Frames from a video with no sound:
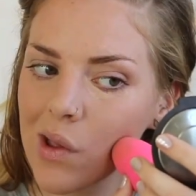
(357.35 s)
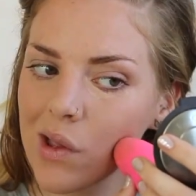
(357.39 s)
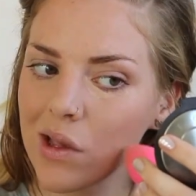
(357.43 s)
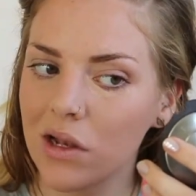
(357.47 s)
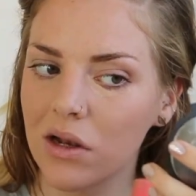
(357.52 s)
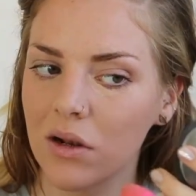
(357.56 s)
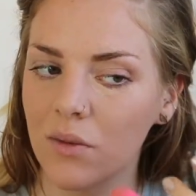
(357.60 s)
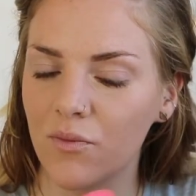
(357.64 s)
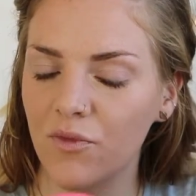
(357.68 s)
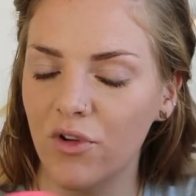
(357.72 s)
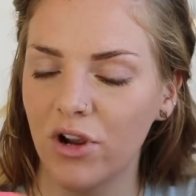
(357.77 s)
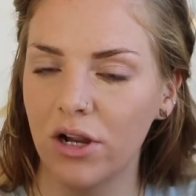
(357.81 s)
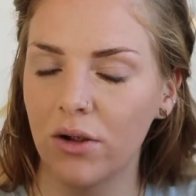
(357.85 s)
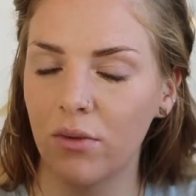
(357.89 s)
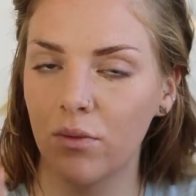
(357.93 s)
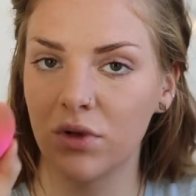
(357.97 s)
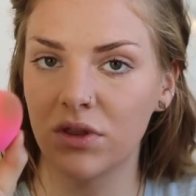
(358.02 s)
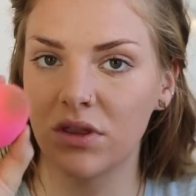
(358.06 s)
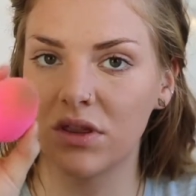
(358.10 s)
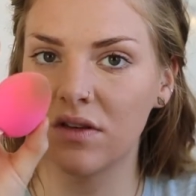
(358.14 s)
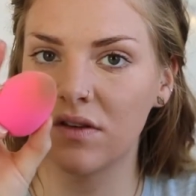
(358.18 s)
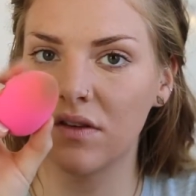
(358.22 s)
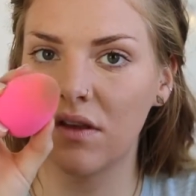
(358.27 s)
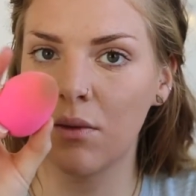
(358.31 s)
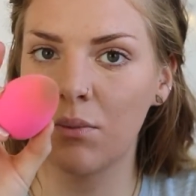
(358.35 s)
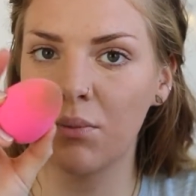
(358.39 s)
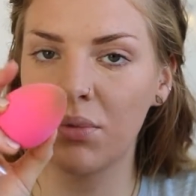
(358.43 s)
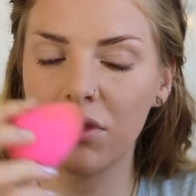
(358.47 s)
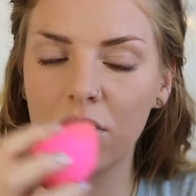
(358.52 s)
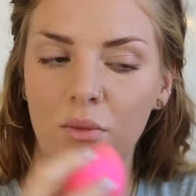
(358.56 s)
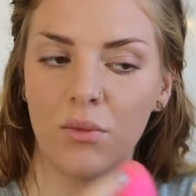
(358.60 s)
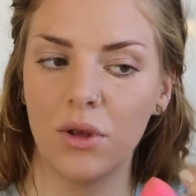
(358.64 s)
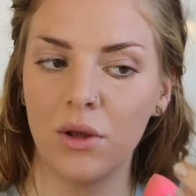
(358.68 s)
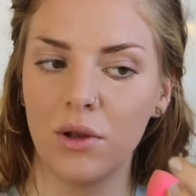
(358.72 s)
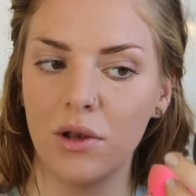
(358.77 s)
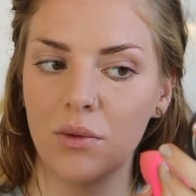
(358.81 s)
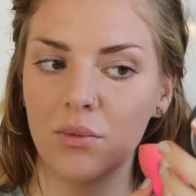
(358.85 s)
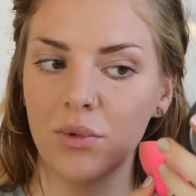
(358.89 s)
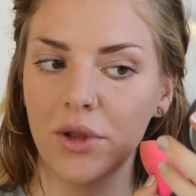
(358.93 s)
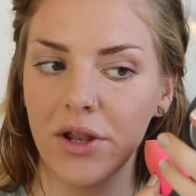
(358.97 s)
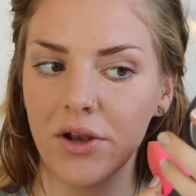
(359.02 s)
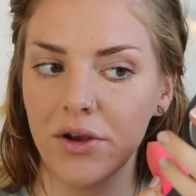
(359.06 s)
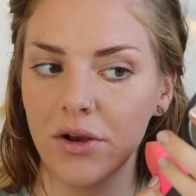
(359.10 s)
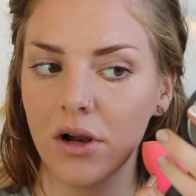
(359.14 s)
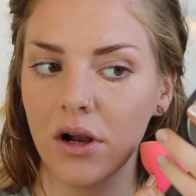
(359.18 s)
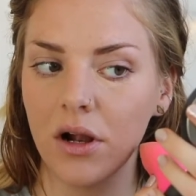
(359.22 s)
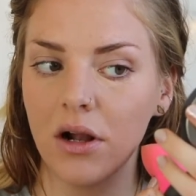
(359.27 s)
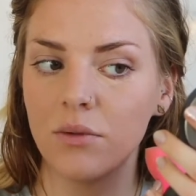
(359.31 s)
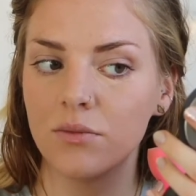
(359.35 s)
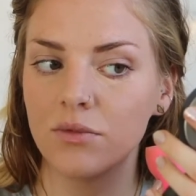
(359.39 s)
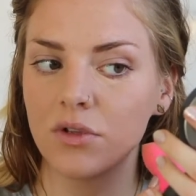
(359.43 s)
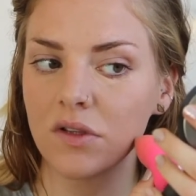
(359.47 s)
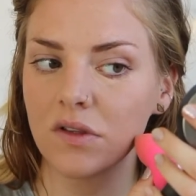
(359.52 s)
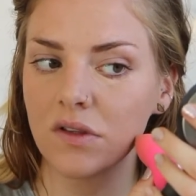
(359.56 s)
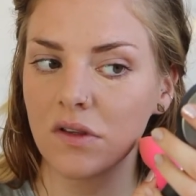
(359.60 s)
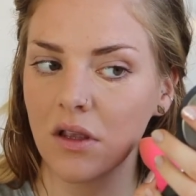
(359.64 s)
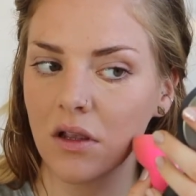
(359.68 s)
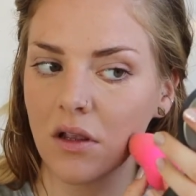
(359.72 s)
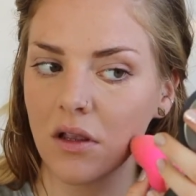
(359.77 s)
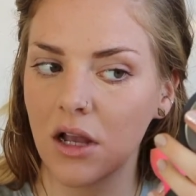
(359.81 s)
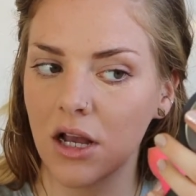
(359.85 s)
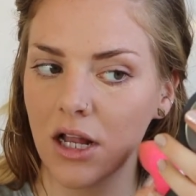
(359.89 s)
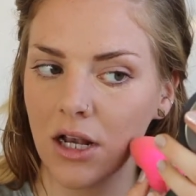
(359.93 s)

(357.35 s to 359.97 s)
And I'm with the tip of the Beauty Blender, I'm just like